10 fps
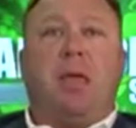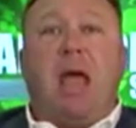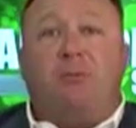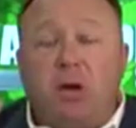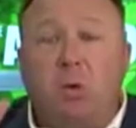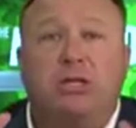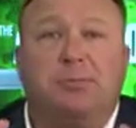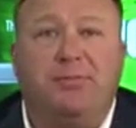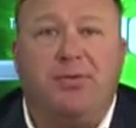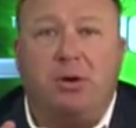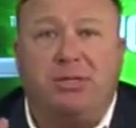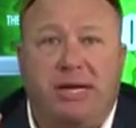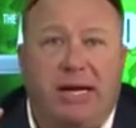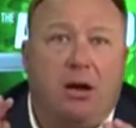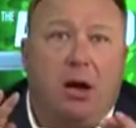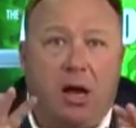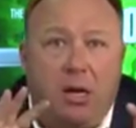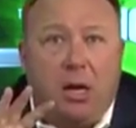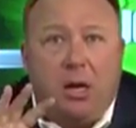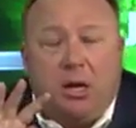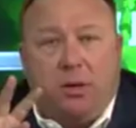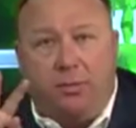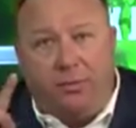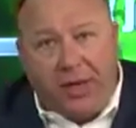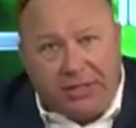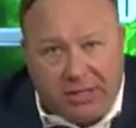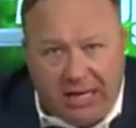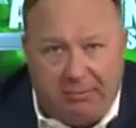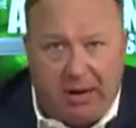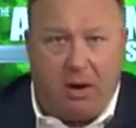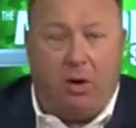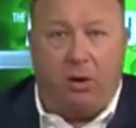Everyone's been focusing in on this email